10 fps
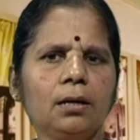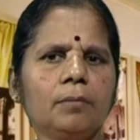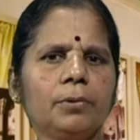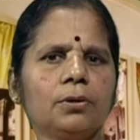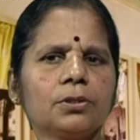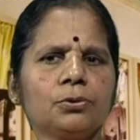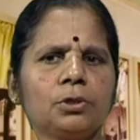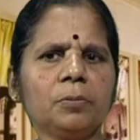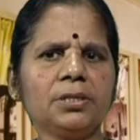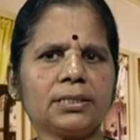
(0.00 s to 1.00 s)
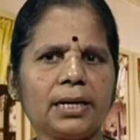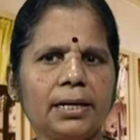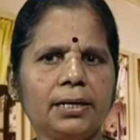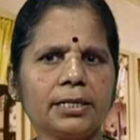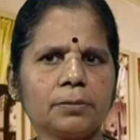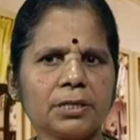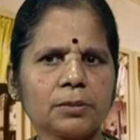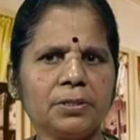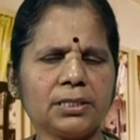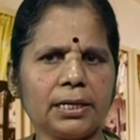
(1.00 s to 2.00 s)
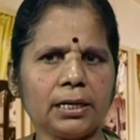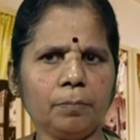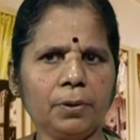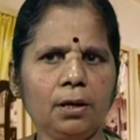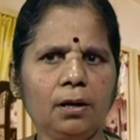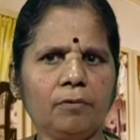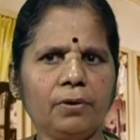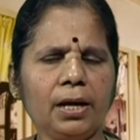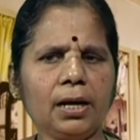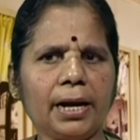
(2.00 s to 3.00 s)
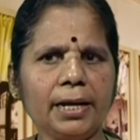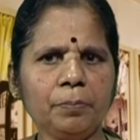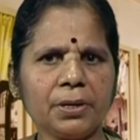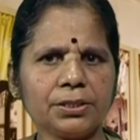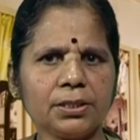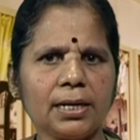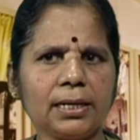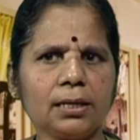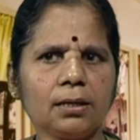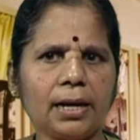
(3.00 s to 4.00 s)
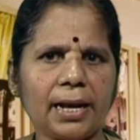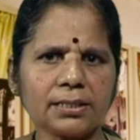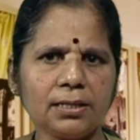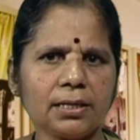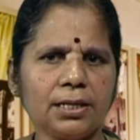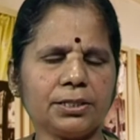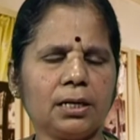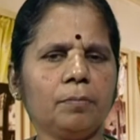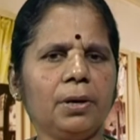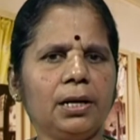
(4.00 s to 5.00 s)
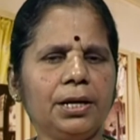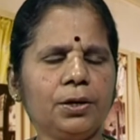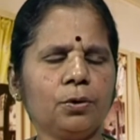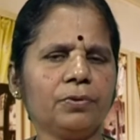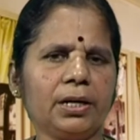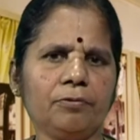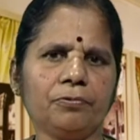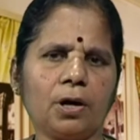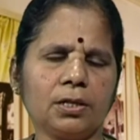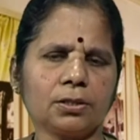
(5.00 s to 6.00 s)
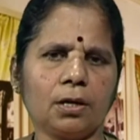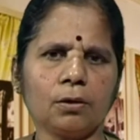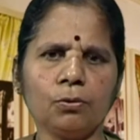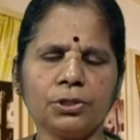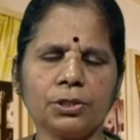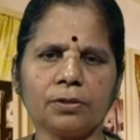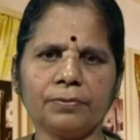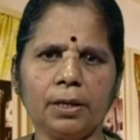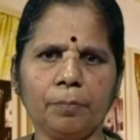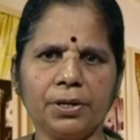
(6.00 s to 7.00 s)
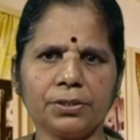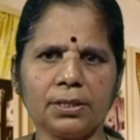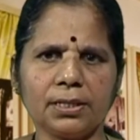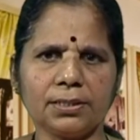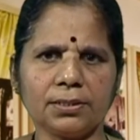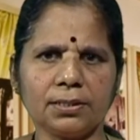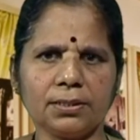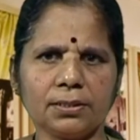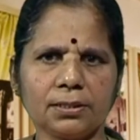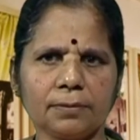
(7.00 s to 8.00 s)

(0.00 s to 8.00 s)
because suitable standards must be set up where high pressure and acceleration may lead to very false conclusions of the abrasion resistance.